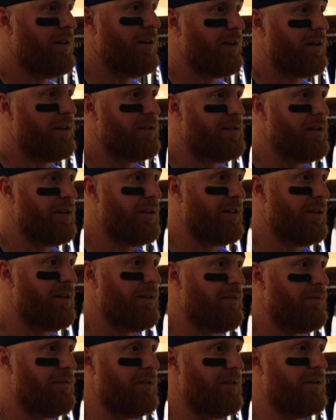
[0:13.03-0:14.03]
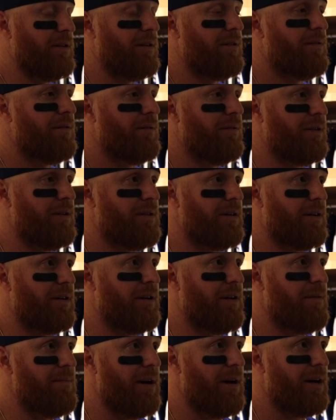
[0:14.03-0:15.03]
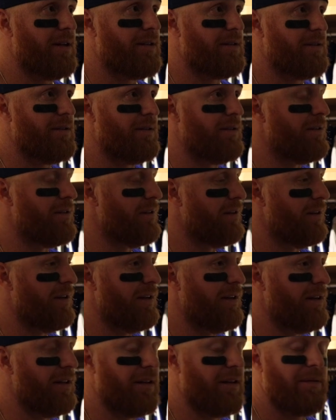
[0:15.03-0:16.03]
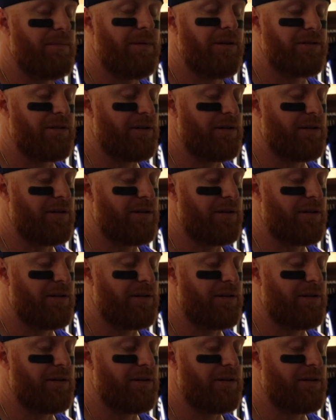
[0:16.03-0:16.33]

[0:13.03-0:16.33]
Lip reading: Like I said, I thought we took it a pass and hit levels